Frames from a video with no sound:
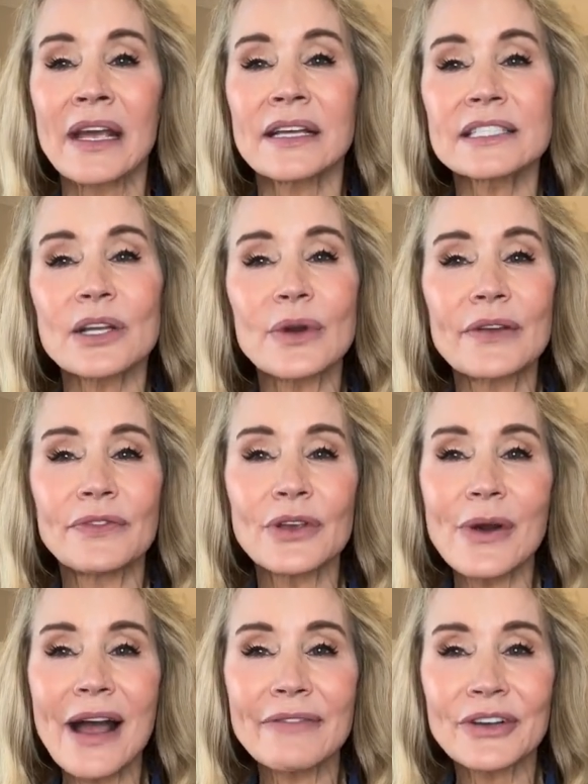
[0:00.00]
So if
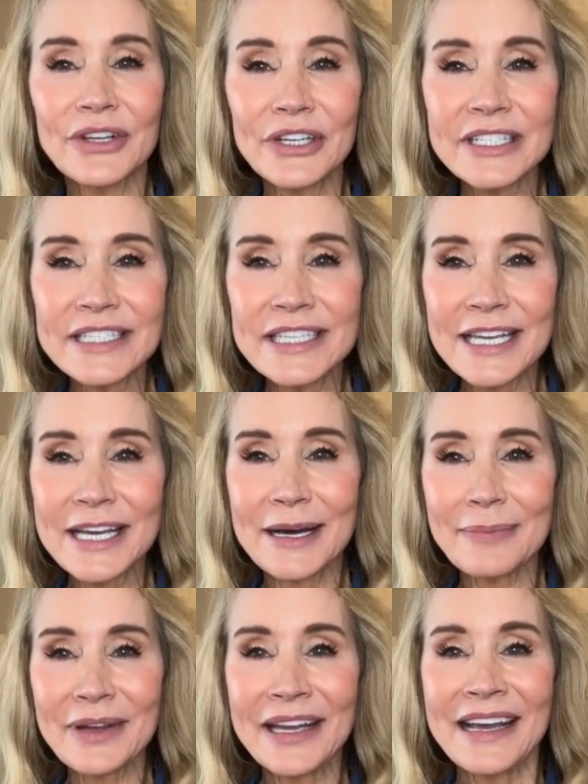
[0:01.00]
you have a good
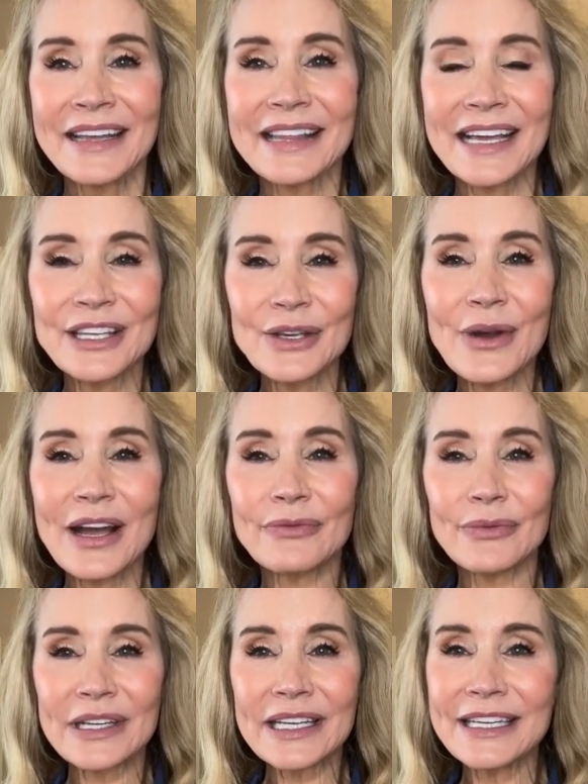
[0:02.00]
tip that you have
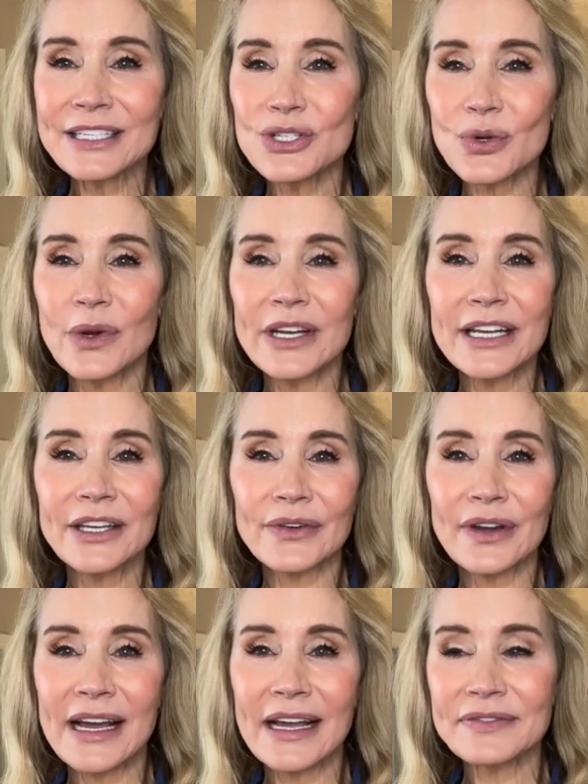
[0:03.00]
really enjoyed in your
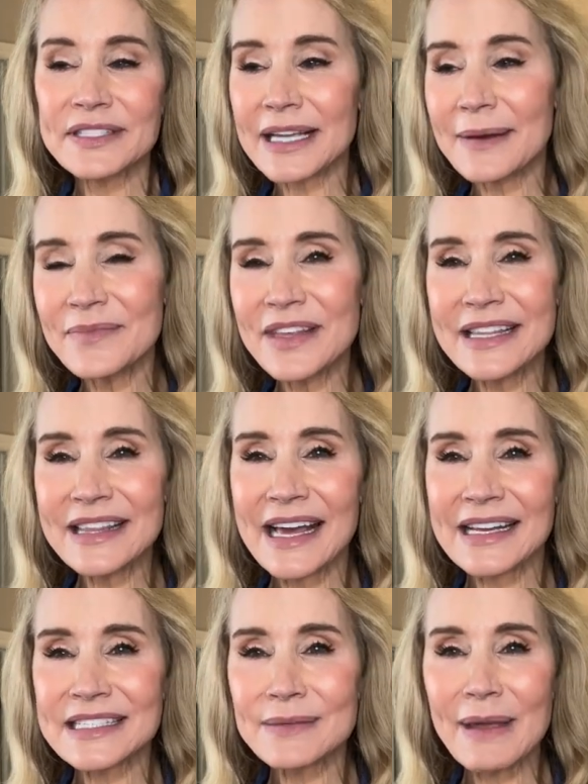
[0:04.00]
life, something
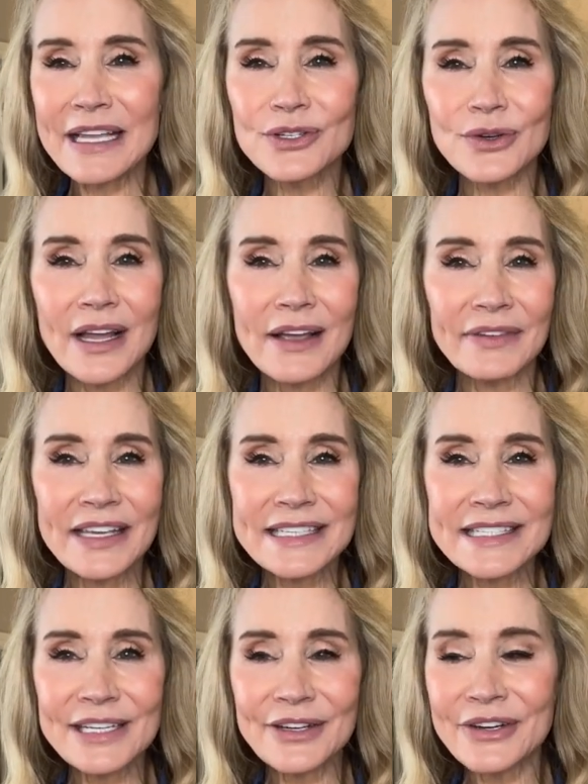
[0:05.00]
that has made your life
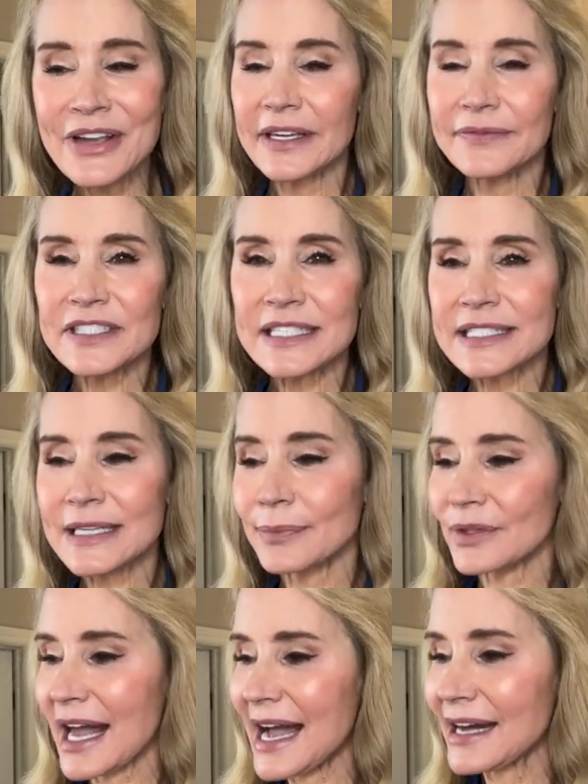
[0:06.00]
easier, if it's a
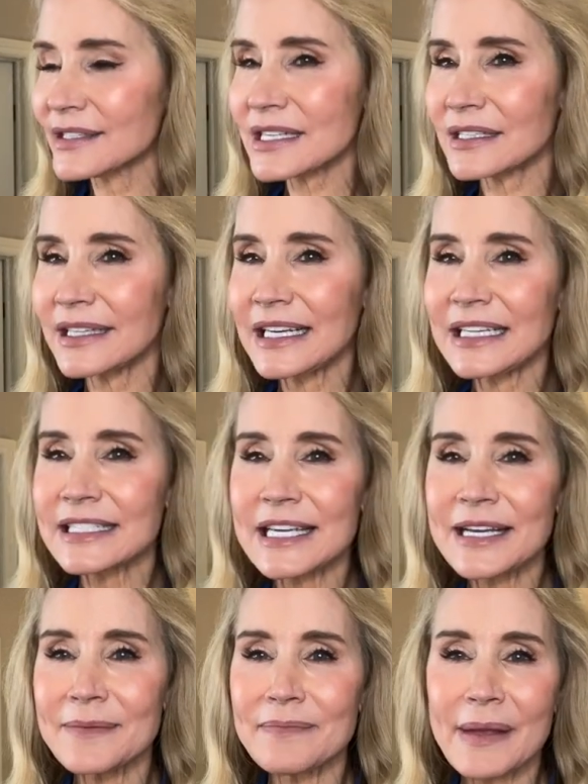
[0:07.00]
simple house cleaning
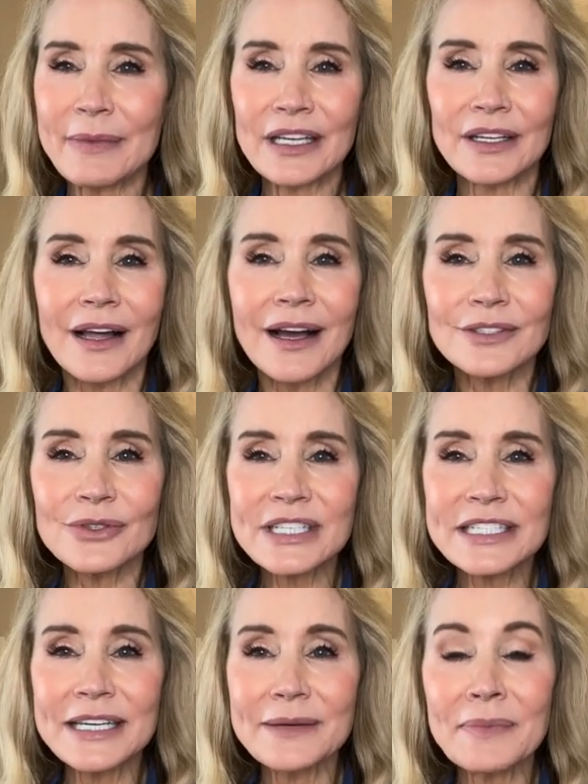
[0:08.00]
tip, maybe a laundry
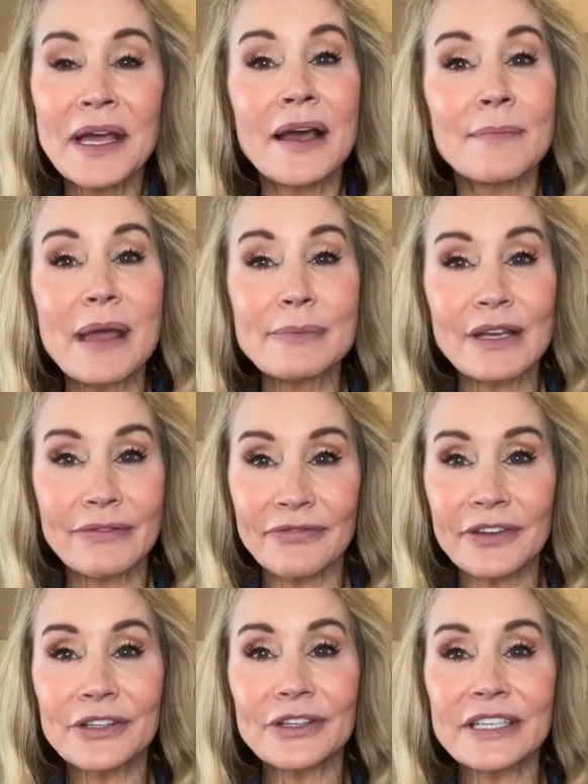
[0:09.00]
tip, maybe a
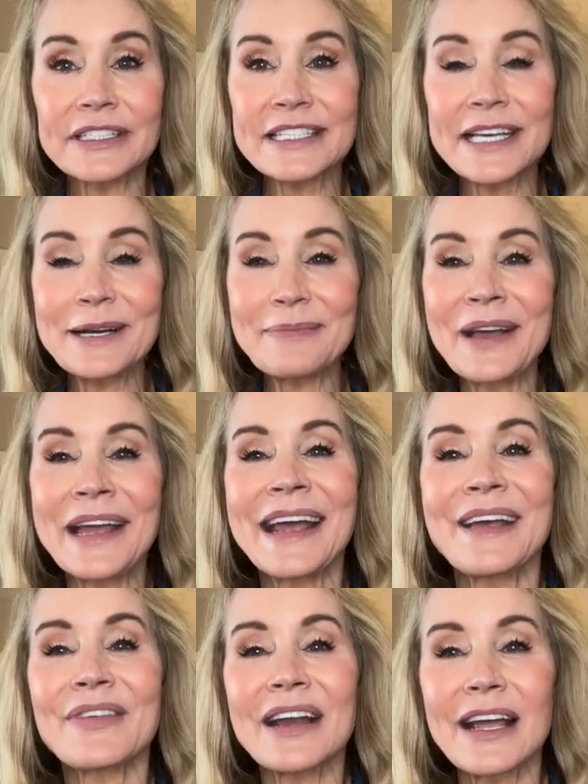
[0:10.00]
feel-good tip,
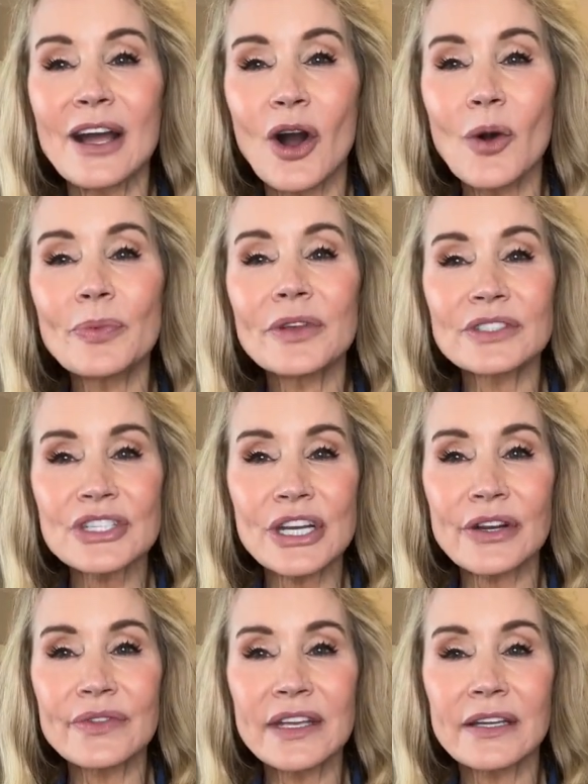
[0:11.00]
then I hope you'll
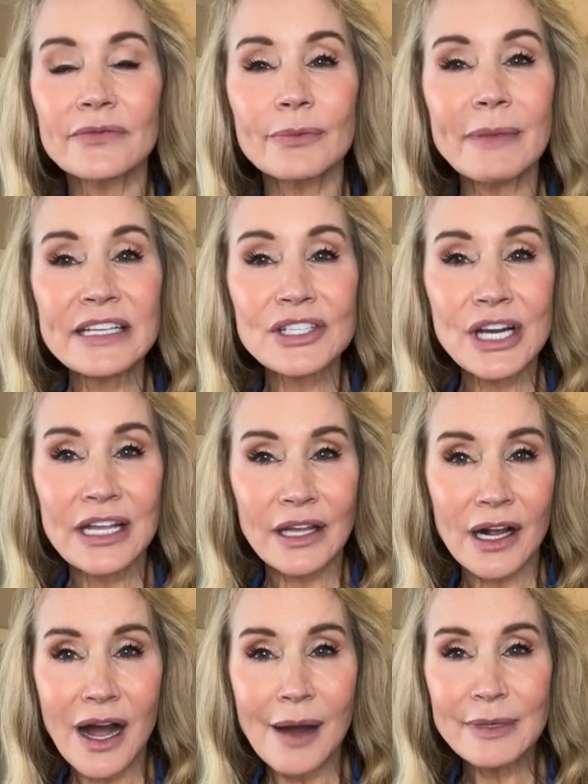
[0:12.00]
share the information in the
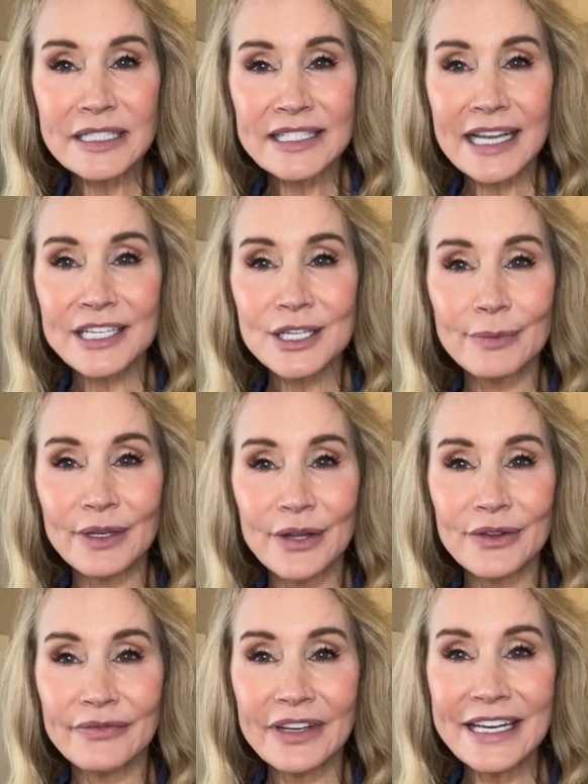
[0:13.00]
comments section below
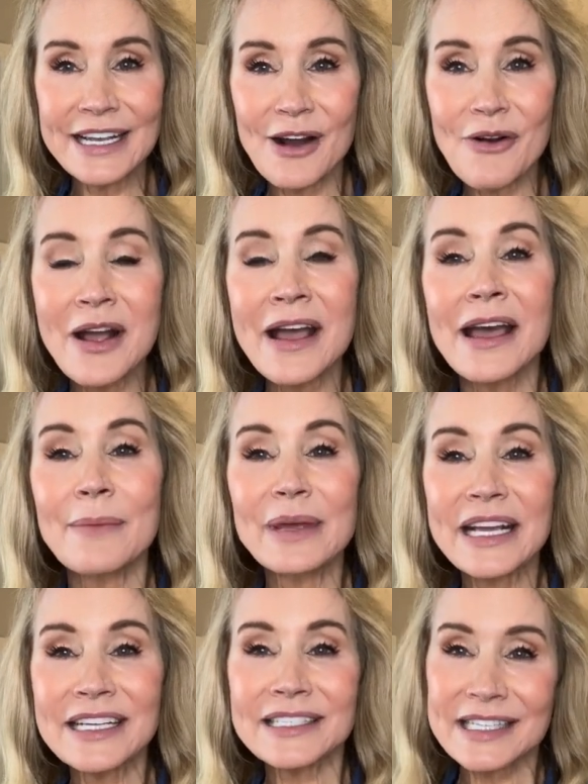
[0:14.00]
the video,
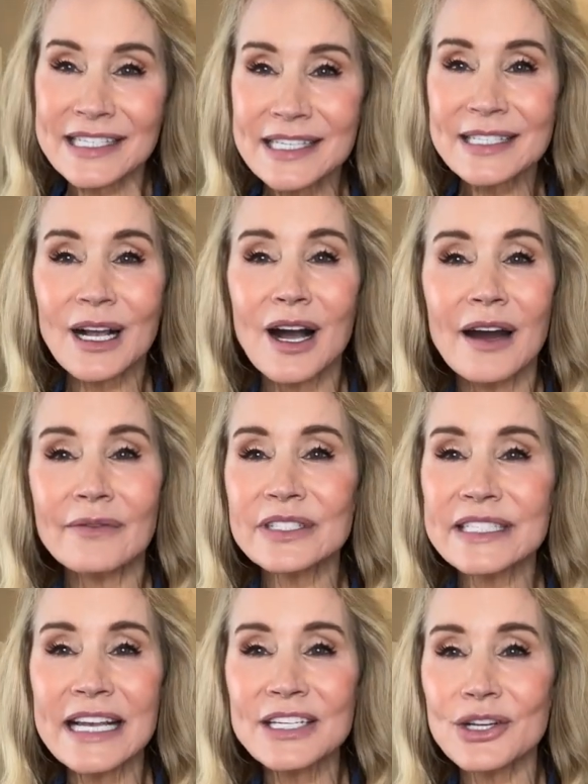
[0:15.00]
because this is a
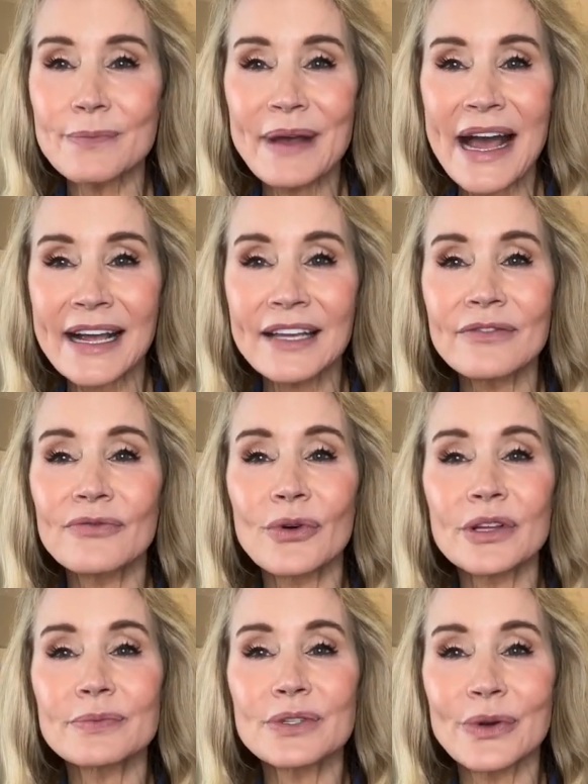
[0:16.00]
conversation back and
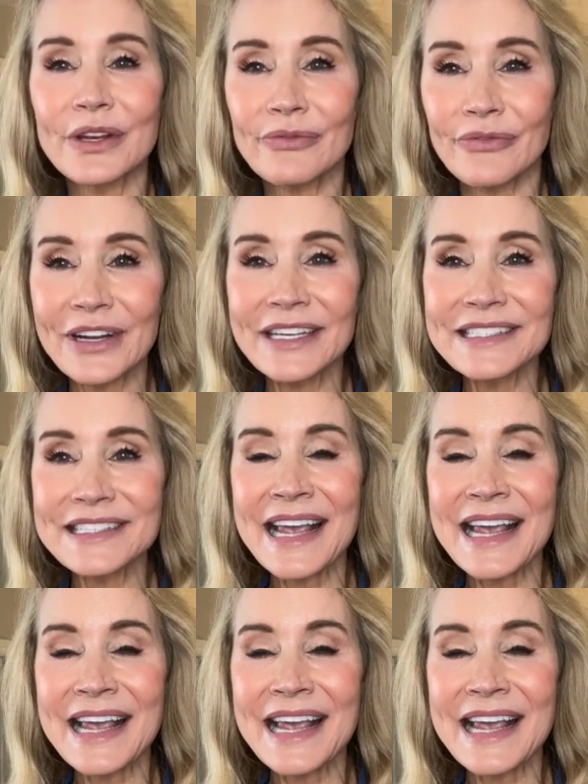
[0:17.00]
forth between friends,